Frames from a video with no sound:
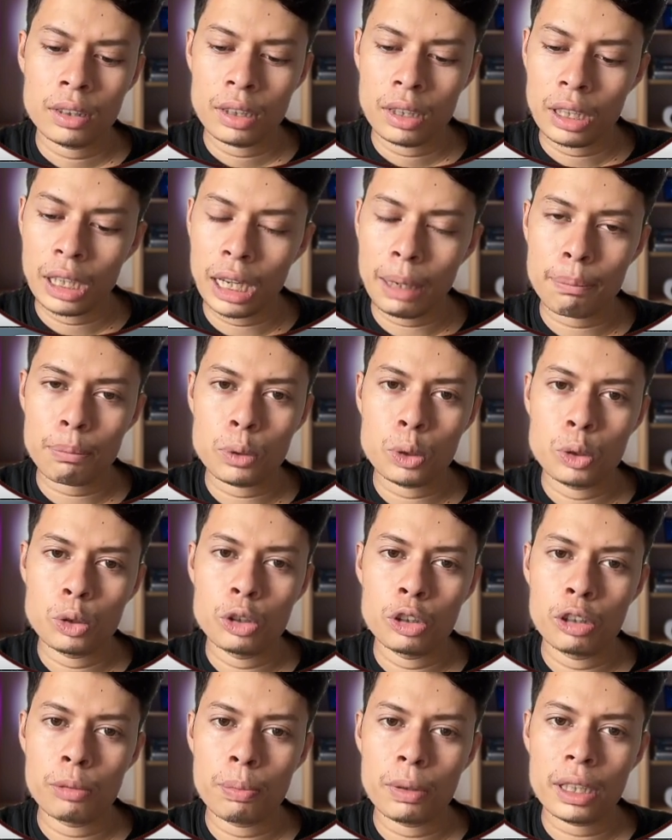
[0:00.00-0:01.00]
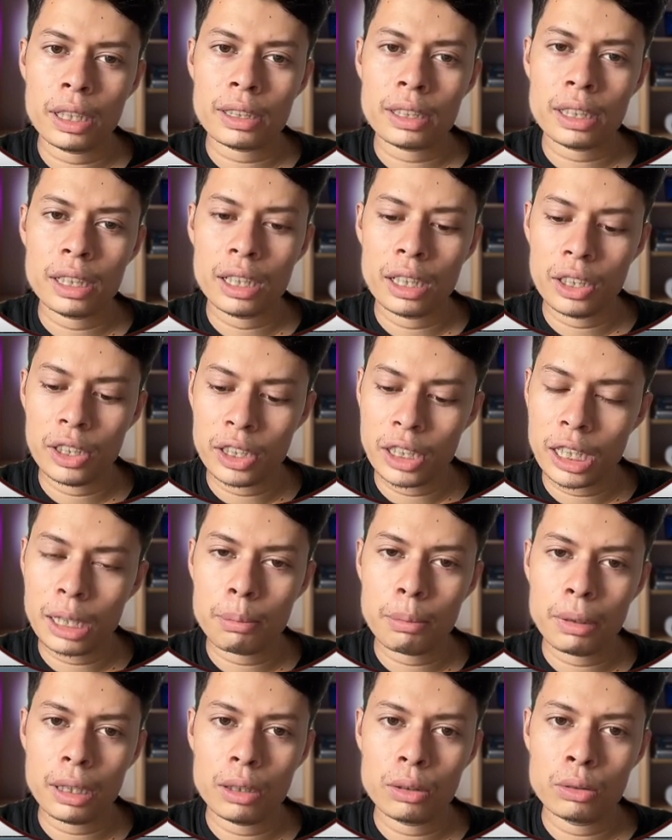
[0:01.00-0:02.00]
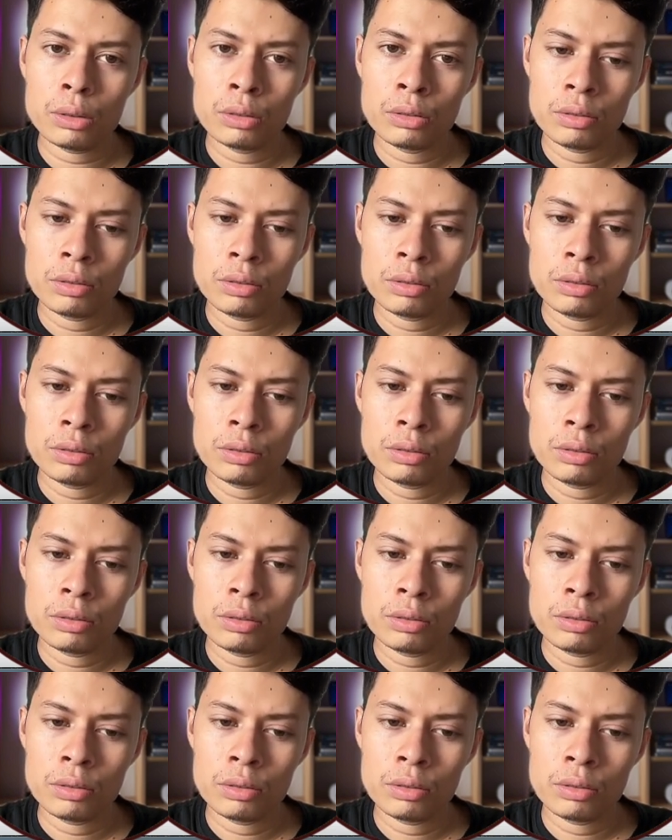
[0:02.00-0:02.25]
have to place a return value,